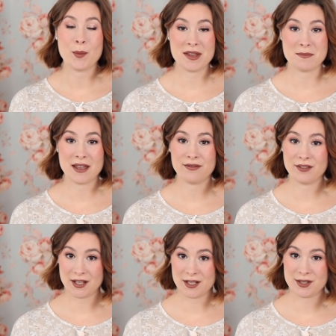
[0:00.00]
with my
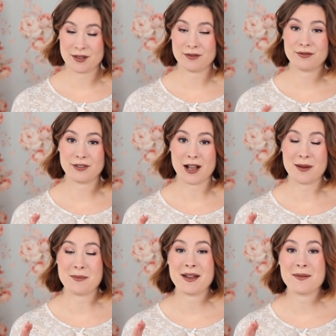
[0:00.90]
footage
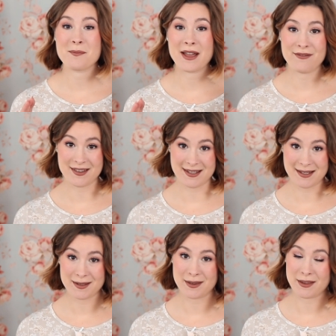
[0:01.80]
from my
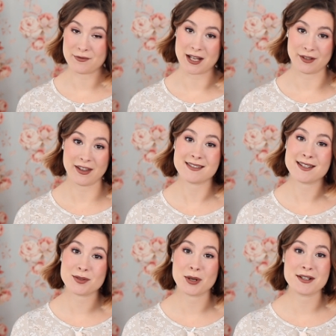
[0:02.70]
visit to the
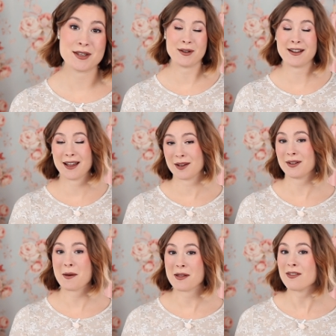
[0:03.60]
LoveShackFancy store, so you can kind of
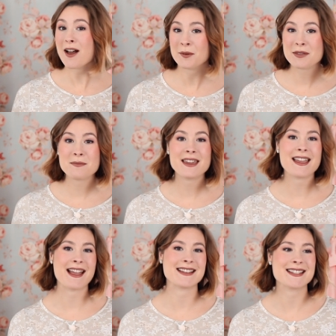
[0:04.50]
come along with
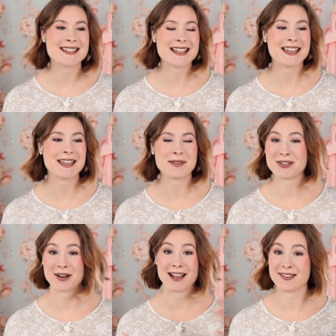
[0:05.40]
me and see me
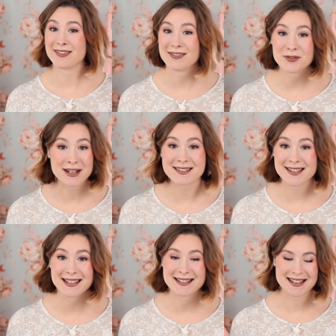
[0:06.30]
trying on
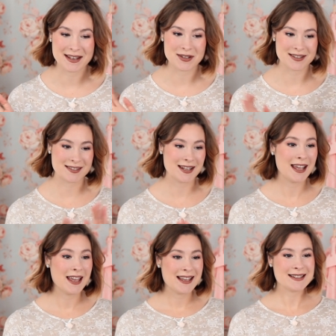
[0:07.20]
dresses and just
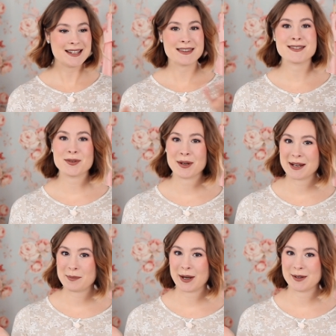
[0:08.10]
see the store
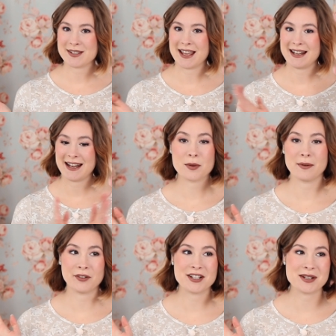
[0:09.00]
in person. So
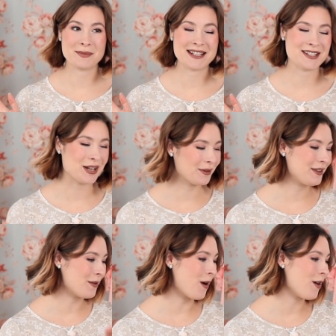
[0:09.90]
before I jump into sharing
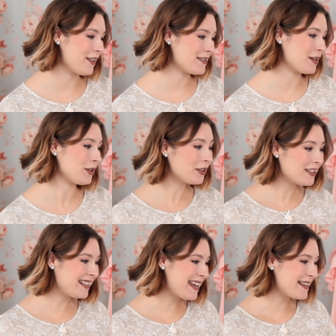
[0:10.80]
with you all this
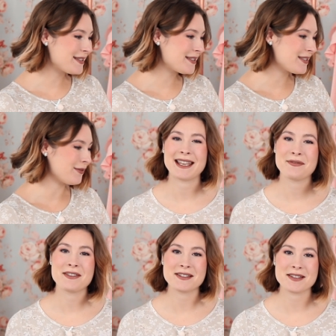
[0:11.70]
girliness,
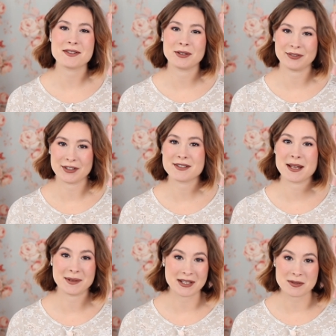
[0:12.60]
if this is your first
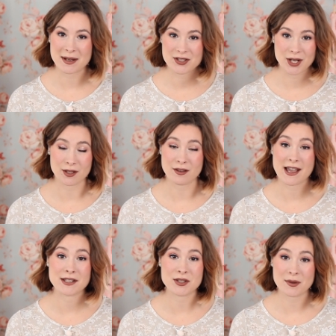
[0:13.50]
time here to my channel,
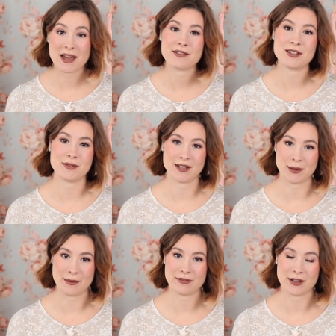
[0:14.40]
I do have a new
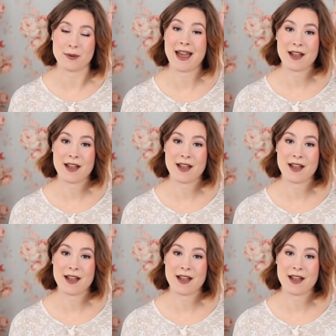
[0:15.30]
video up for you